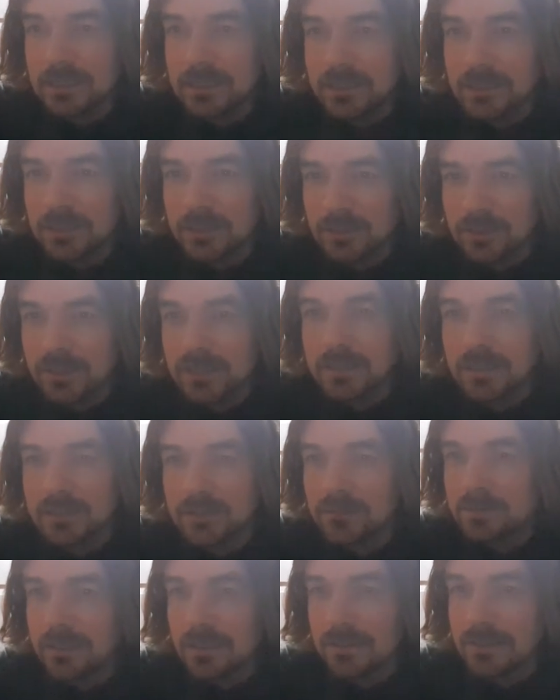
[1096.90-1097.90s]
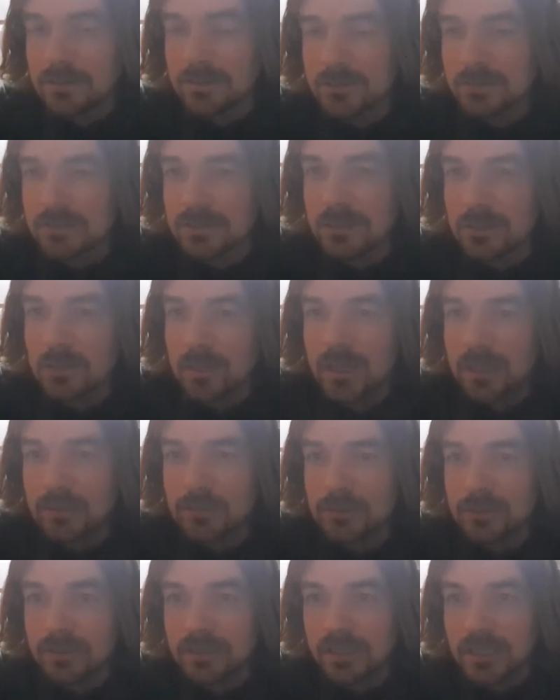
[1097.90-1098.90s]
it doesn't quite
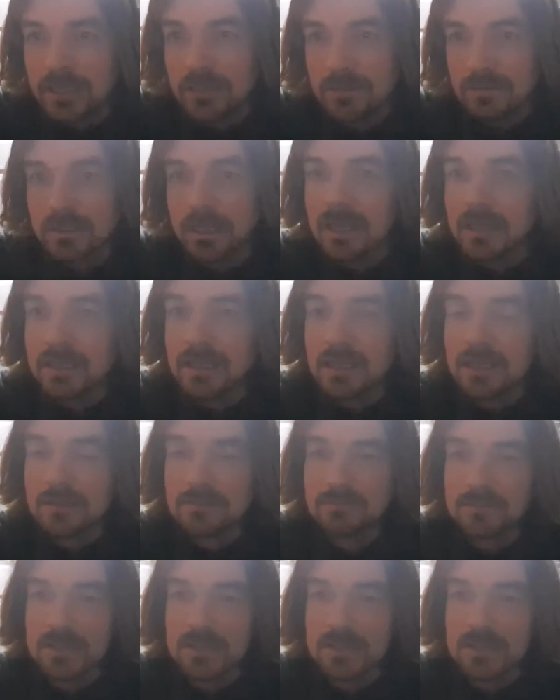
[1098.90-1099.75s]
work out like that.